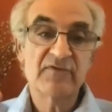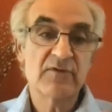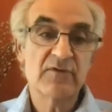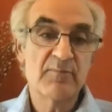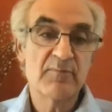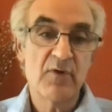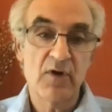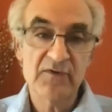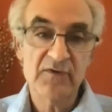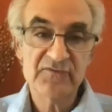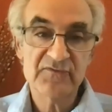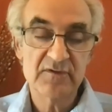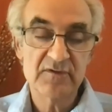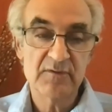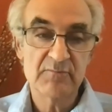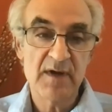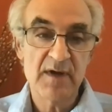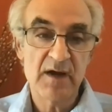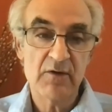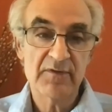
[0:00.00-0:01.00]
the
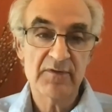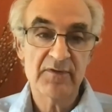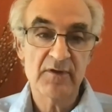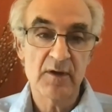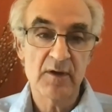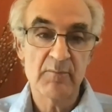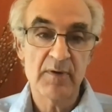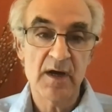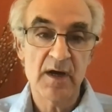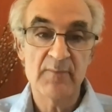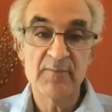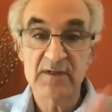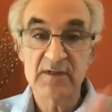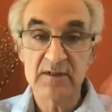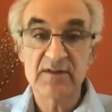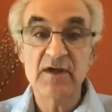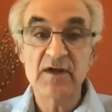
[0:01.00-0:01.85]
Boston Marathon bombing?